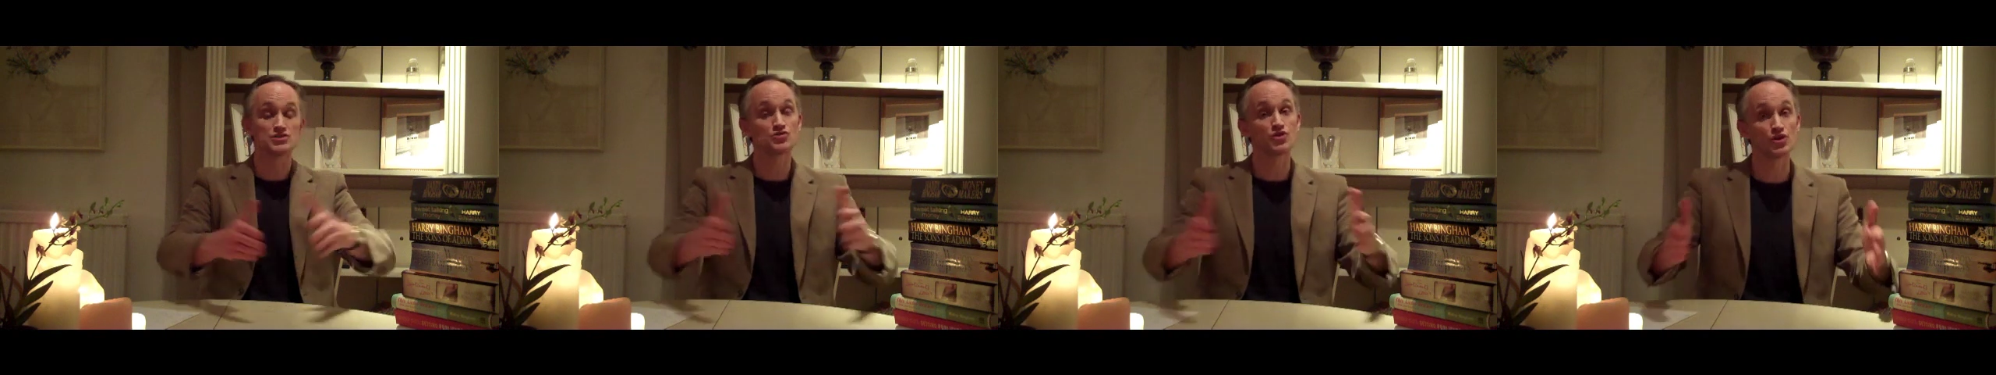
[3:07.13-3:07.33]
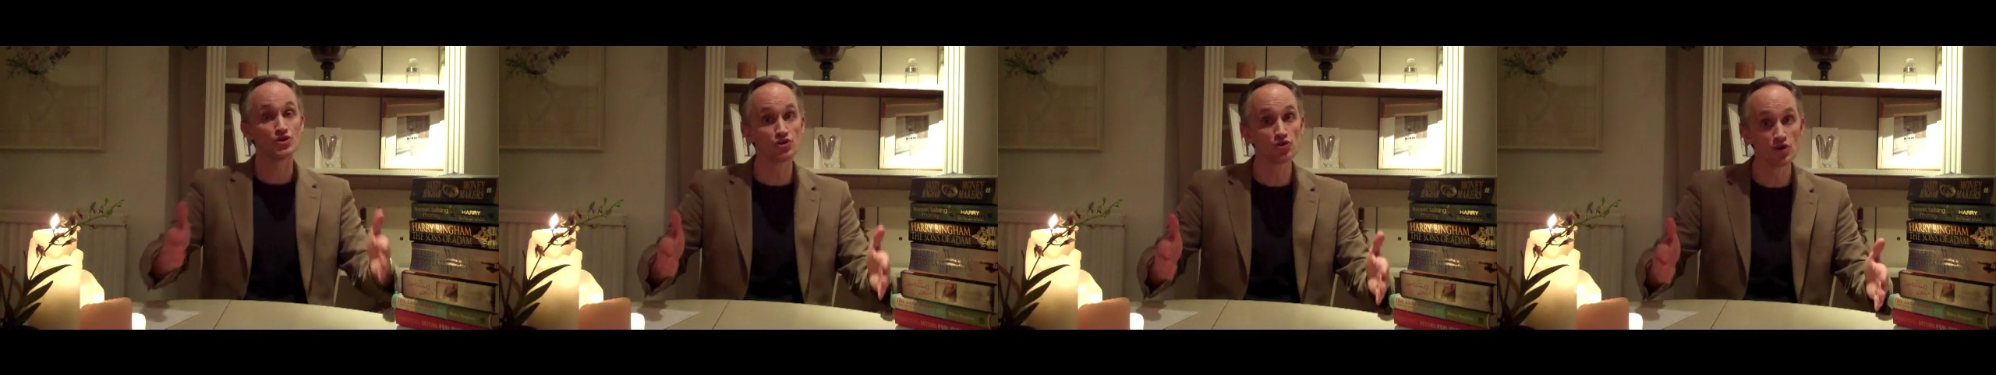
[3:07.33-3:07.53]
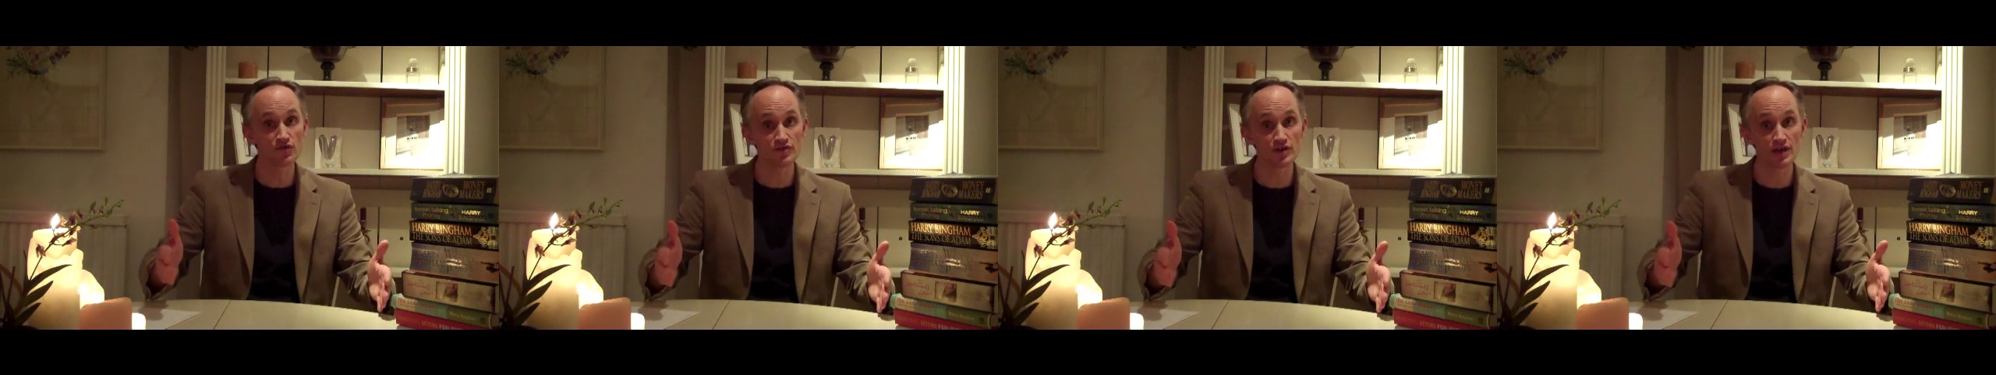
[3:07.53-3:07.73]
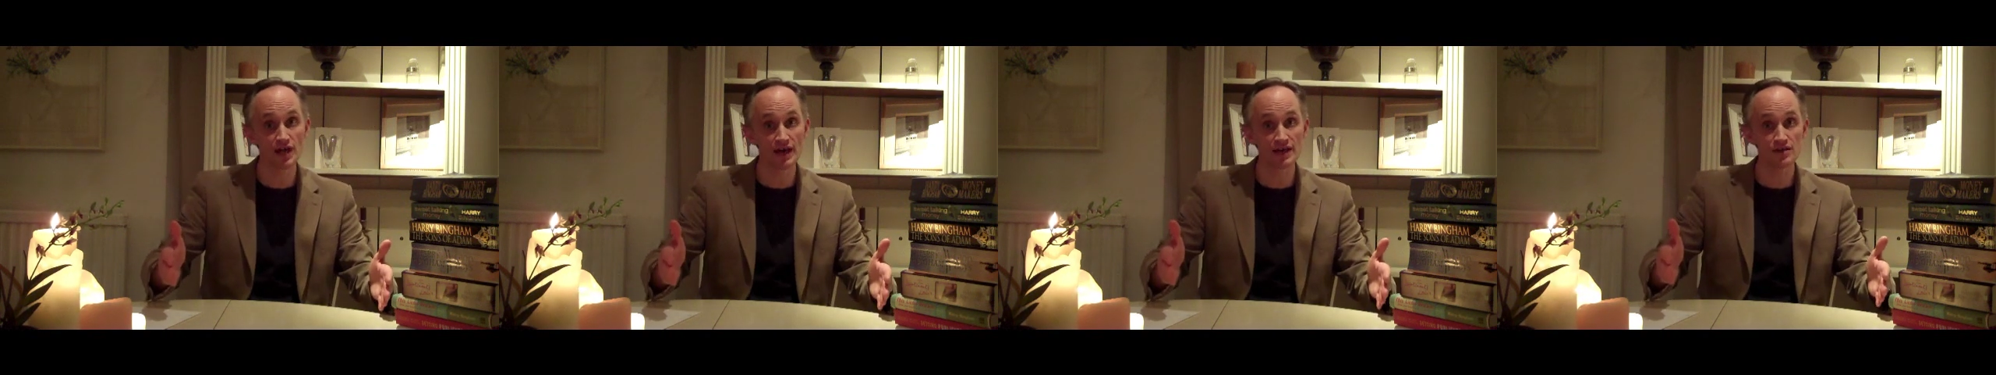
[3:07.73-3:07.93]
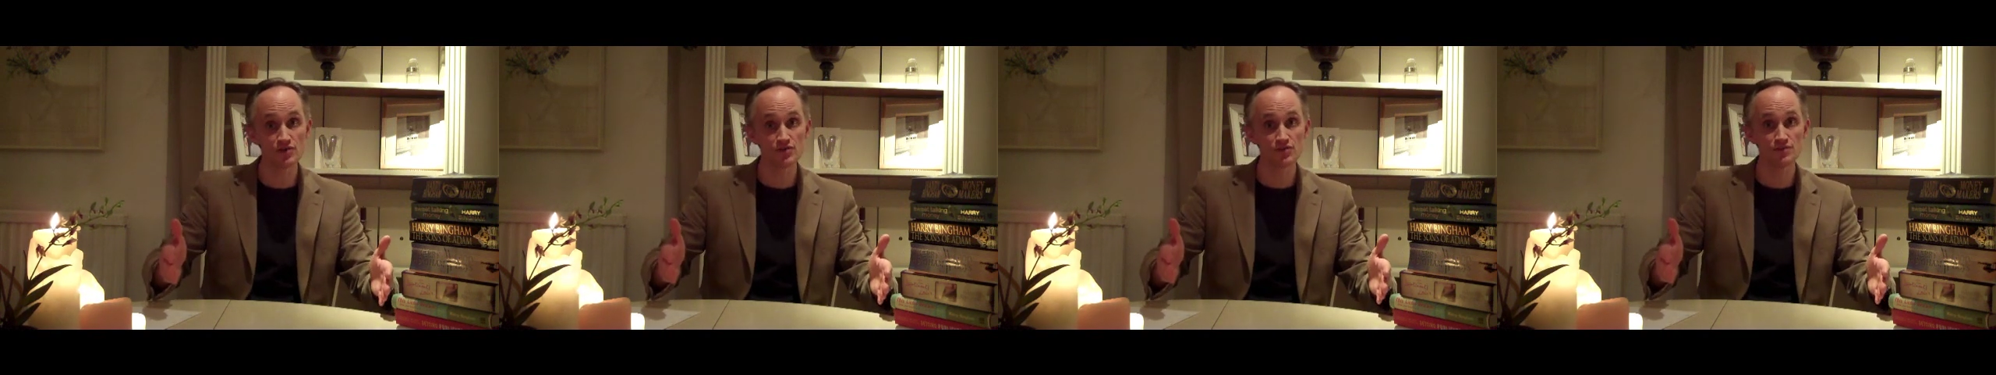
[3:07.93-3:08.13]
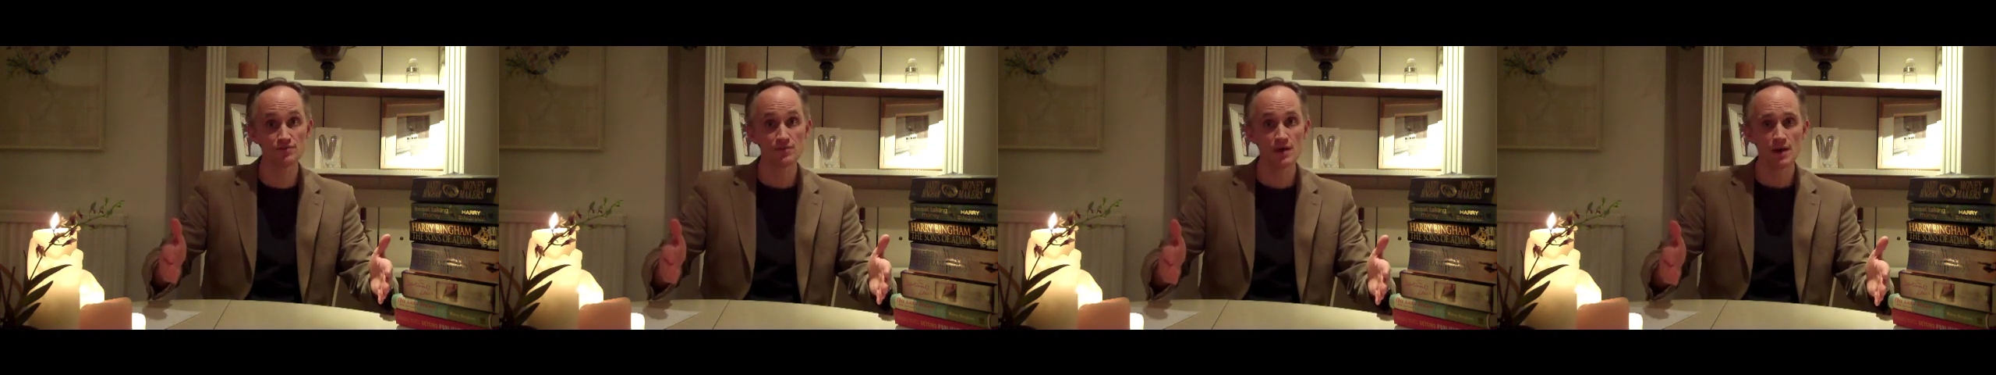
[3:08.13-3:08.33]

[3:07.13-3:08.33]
the novel length,